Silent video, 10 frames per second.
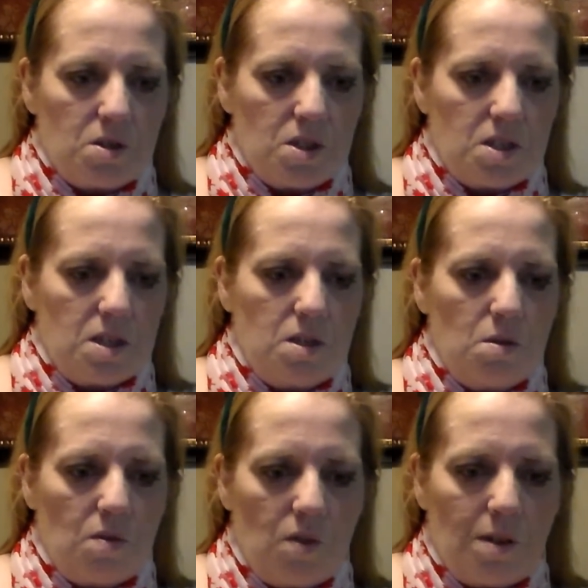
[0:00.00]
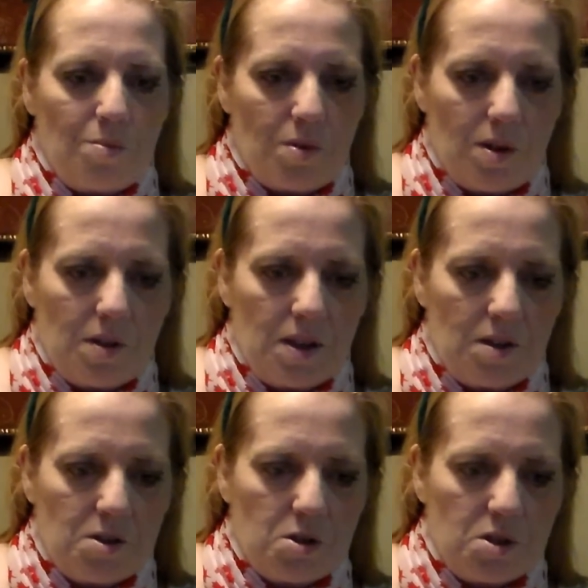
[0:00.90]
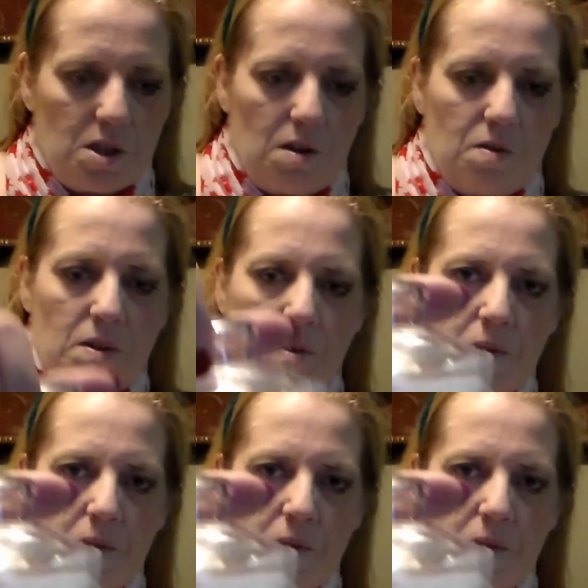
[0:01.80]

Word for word: or just to do it up around the house yourself,